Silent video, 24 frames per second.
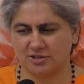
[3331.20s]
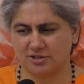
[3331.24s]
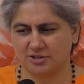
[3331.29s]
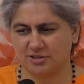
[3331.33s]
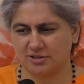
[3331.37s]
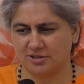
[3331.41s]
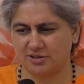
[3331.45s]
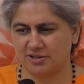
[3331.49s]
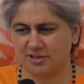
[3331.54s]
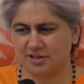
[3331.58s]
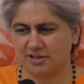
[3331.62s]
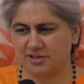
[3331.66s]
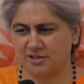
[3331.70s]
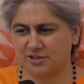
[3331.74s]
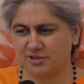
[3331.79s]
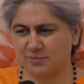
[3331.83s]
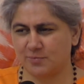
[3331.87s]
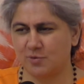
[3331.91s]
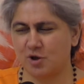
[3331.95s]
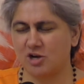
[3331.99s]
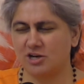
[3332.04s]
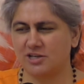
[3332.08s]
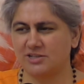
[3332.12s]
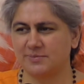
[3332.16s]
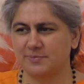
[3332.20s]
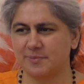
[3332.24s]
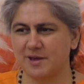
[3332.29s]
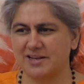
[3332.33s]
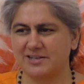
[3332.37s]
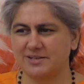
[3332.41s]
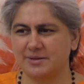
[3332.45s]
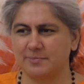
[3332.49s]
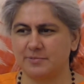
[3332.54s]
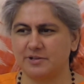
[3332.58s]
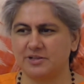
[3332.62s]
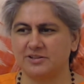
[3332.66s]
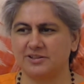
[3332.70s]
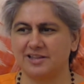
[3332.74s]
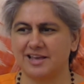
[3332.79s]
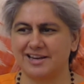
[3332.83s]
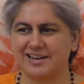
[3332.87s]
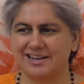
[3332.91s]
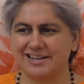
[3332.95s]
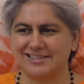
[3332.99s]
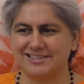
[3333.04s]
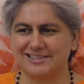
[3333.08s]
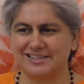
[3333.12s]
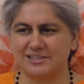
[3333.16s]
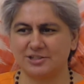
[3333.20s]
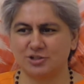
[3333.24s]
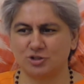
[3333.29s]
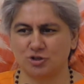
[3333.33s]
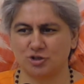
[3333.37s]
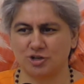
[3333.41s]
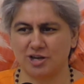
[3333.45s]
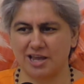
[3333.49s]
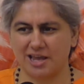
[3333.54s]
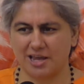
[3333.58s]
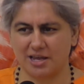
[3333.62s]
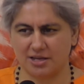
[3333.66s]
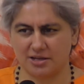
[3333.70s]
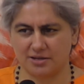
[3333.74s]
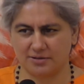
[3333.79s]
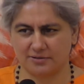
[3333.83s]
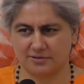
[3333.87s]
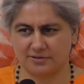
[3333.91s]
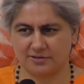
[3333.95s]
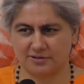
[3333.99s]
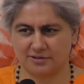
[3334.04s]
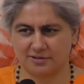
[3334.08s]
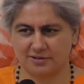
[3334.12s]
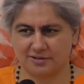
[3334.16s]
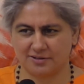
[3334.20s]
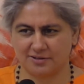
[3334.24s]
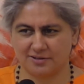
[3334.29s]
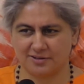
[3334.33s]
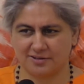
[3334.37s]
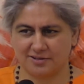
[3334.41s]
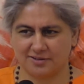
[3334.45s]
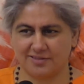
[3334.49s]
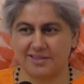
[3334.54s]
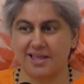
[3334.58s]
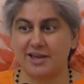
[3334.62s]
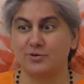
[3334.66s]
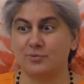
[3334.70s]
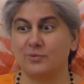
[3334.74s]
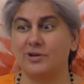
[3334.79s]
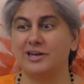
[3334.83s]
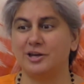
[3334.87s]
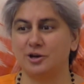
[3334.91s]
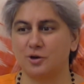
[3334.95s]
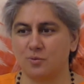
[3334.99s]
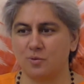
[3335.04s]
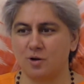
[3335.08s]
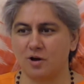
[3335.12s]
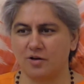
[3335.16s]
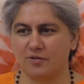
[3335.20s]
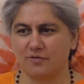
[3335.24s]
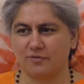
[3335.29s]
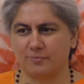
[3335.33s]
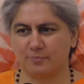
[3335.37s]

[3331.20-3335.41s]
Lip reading: They're the smallest particle that exists today that we know of.